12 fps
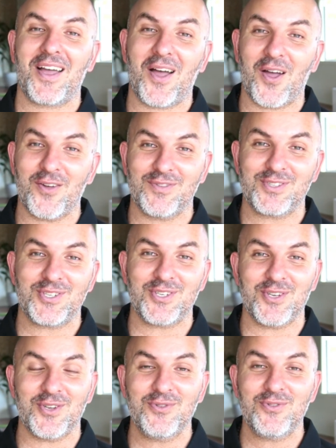Over to
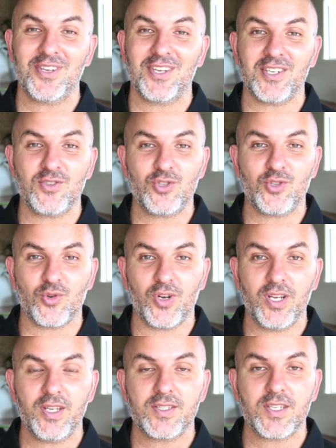you. Enjoy,
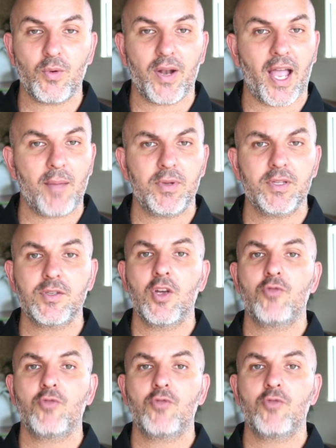see what happens.